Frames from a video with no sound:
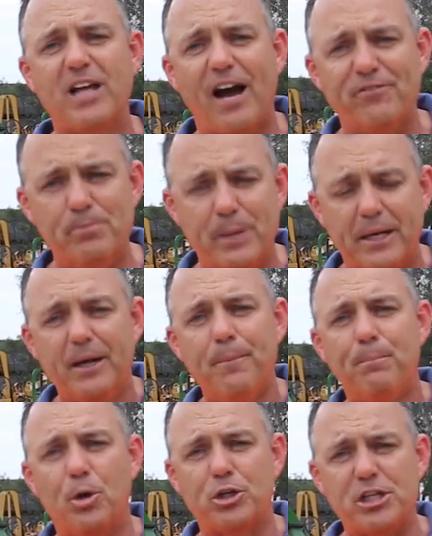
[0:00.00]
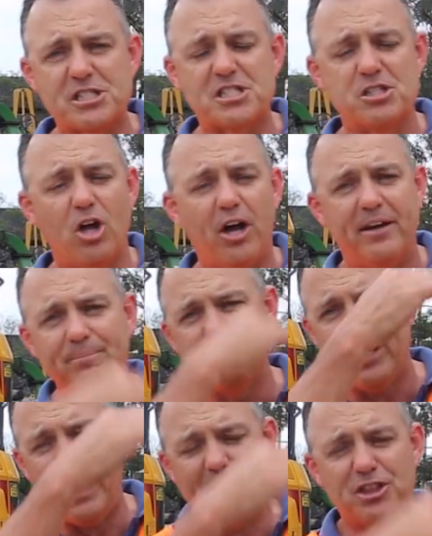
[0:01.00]
government. Book your slot,
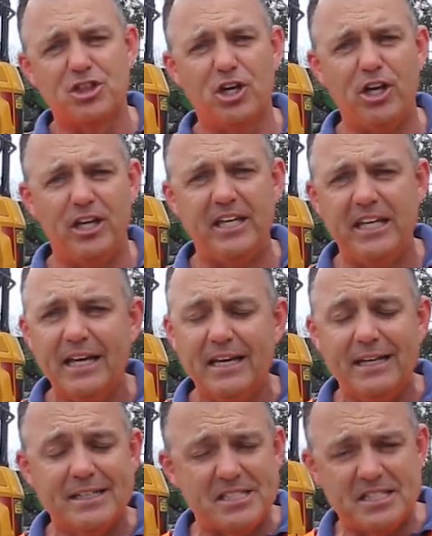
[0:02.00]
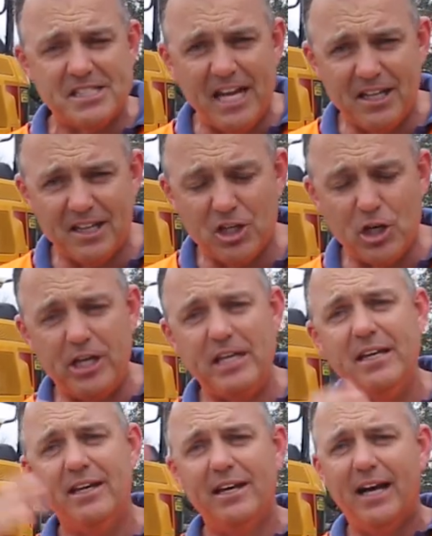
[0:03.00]
8:30 to 10:30,